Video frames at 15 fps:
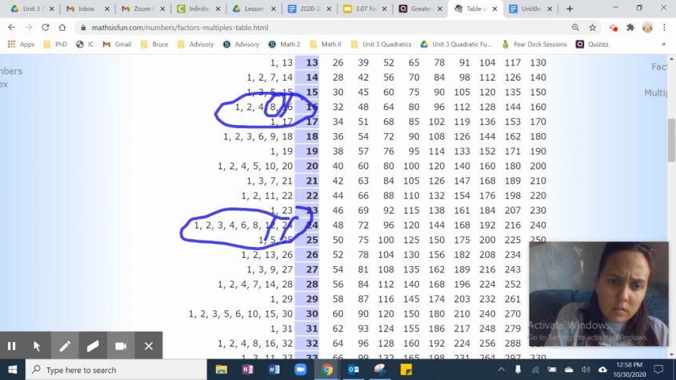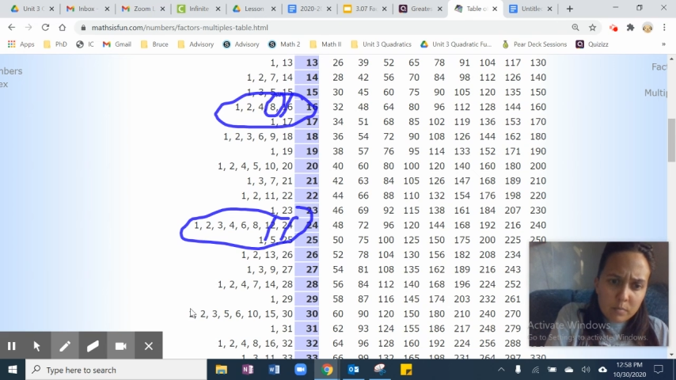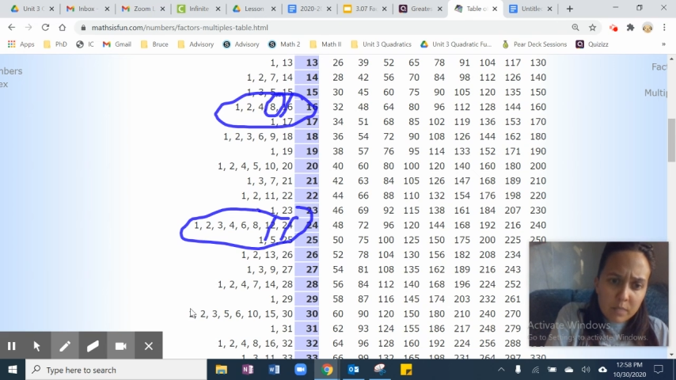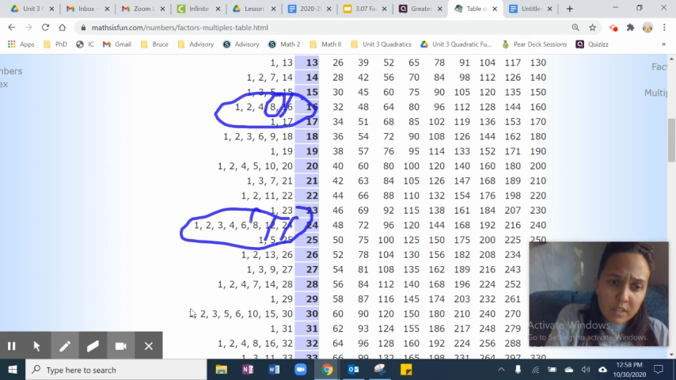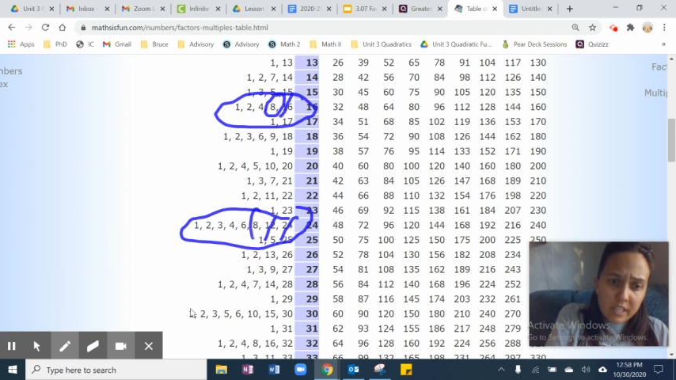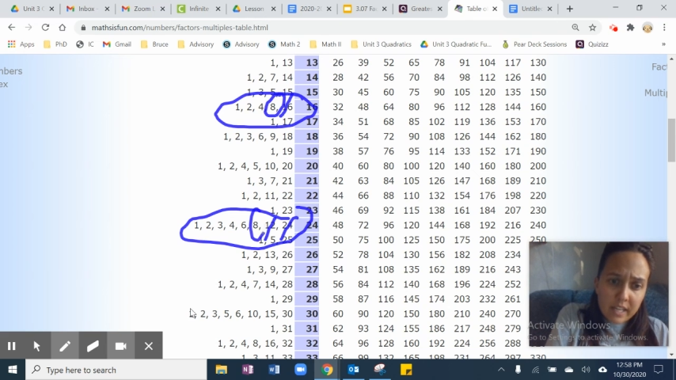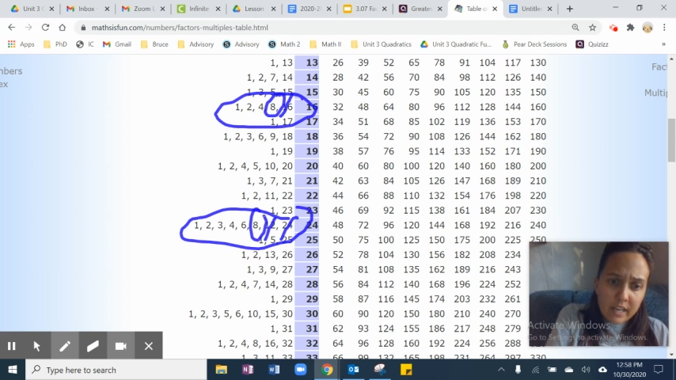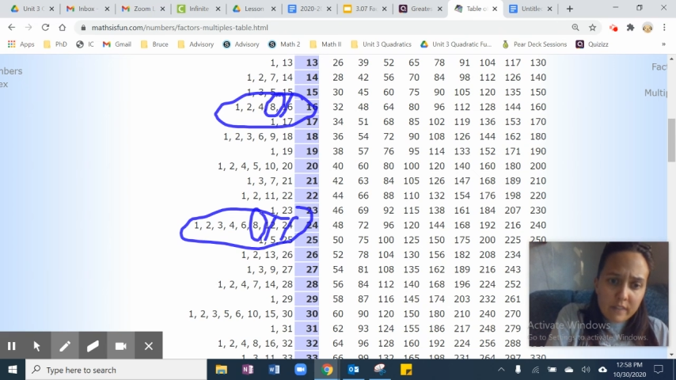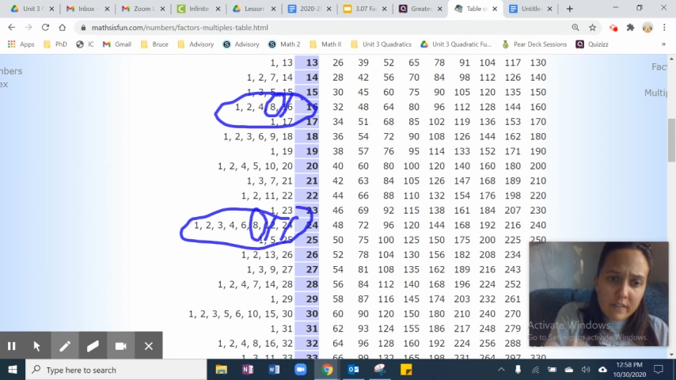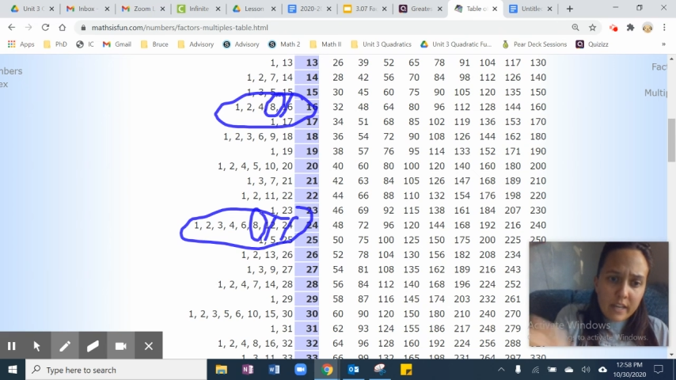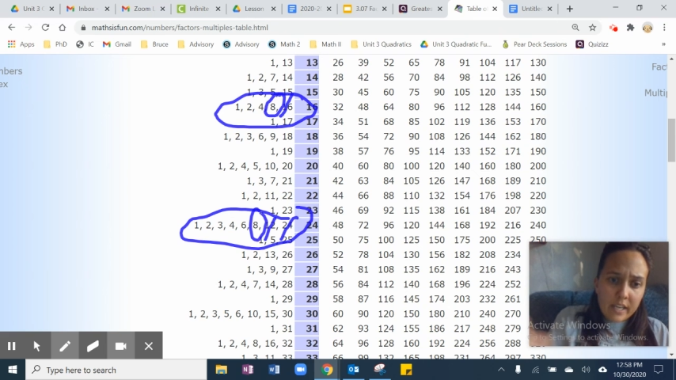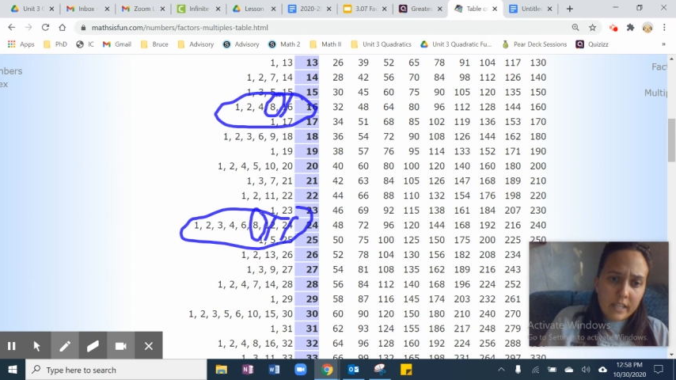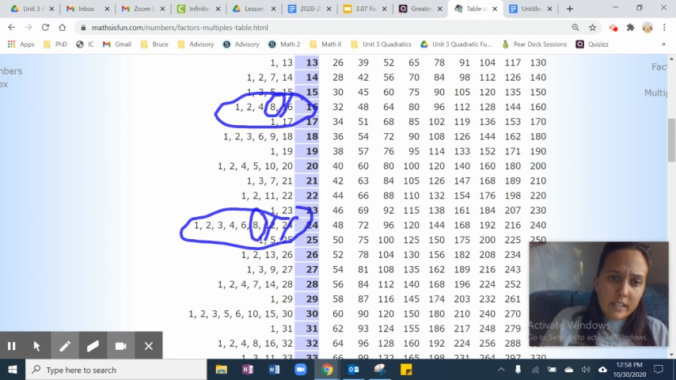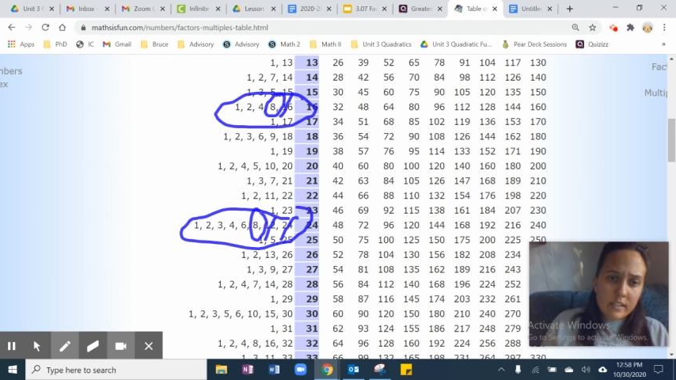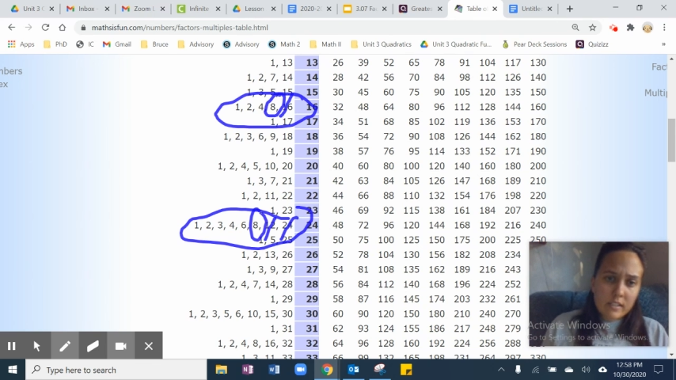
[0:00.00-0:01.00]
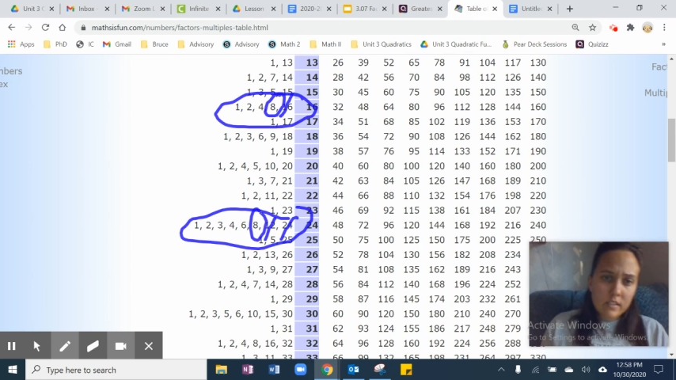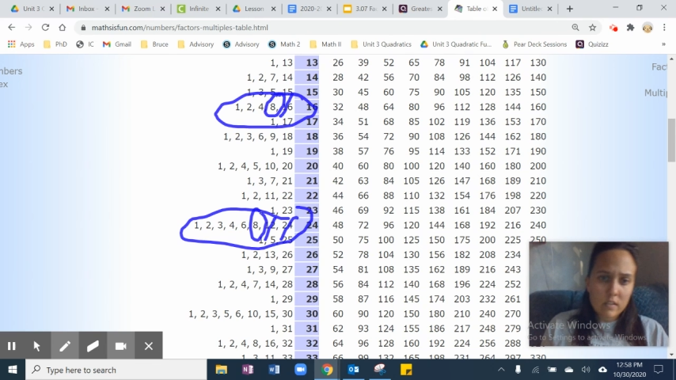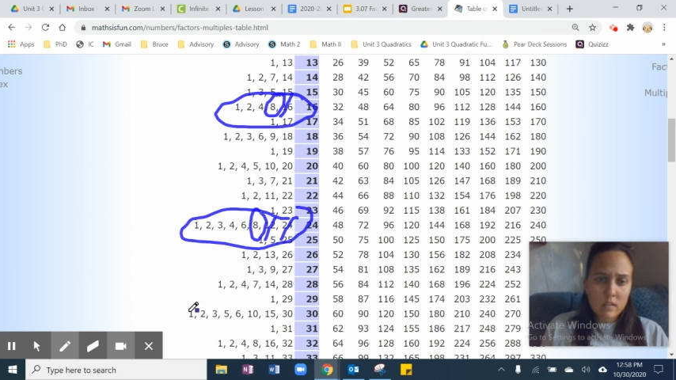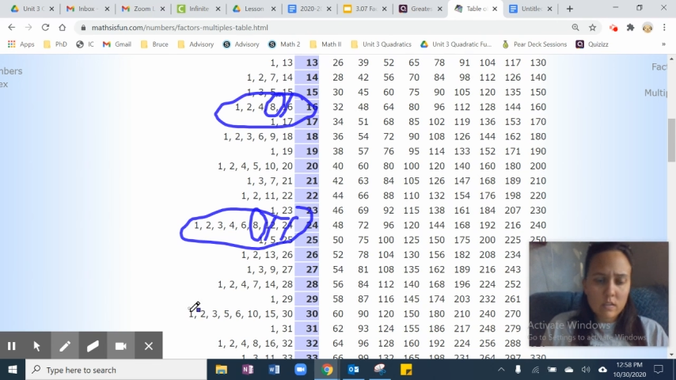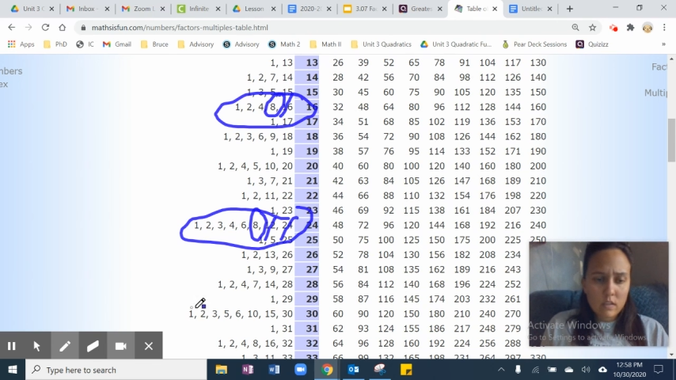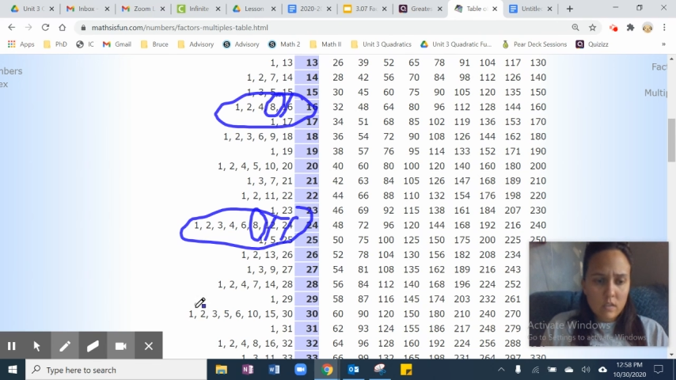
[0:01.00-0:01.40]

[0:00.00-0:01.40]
but they have 8.